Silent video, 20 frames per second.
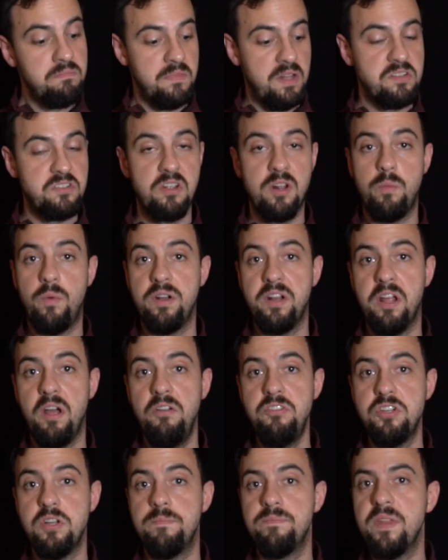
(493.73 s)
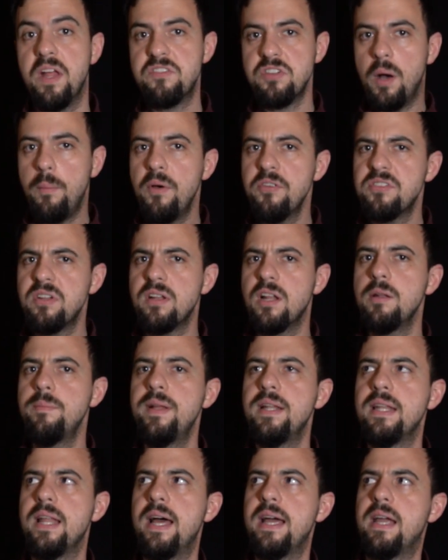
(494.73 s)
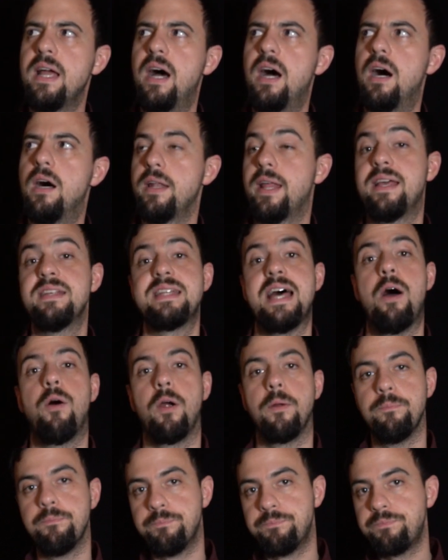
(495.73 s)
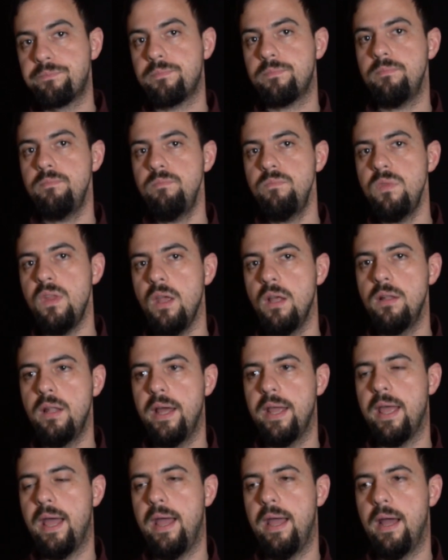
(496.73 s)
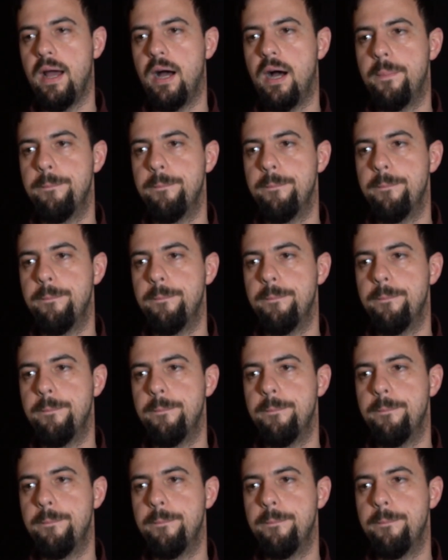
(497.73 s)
it's a good one to go to. It's almost a little bit like a sour, like a